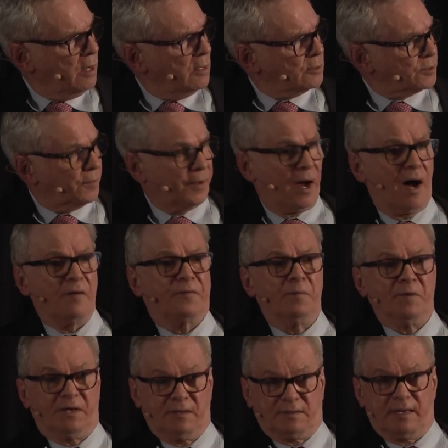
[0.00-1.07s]
So the guy from
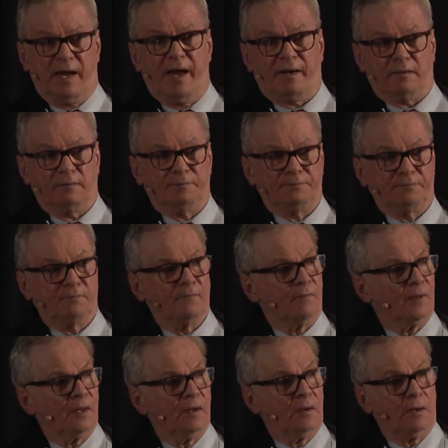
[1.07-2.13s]
the Gazette
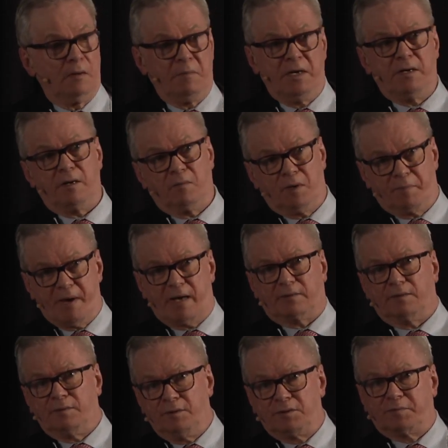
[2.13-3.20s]
immediately went back to
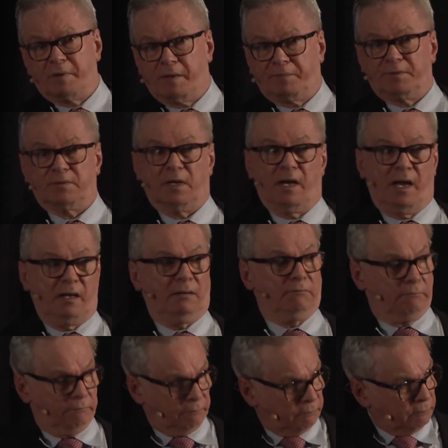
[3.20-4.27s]
the newspaper and said, "Hey,
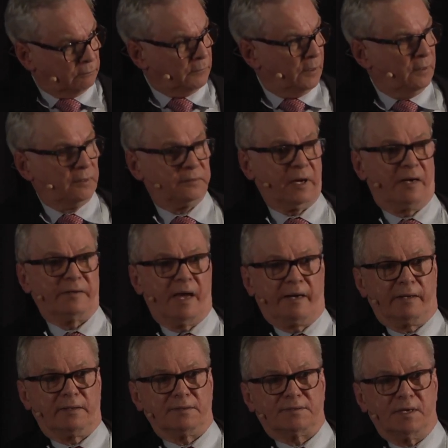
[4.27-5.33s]

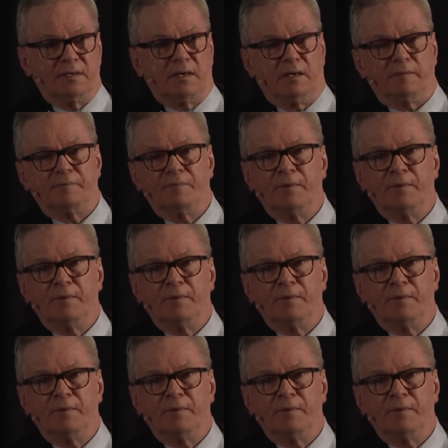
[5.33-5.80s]
Titanic is sinking."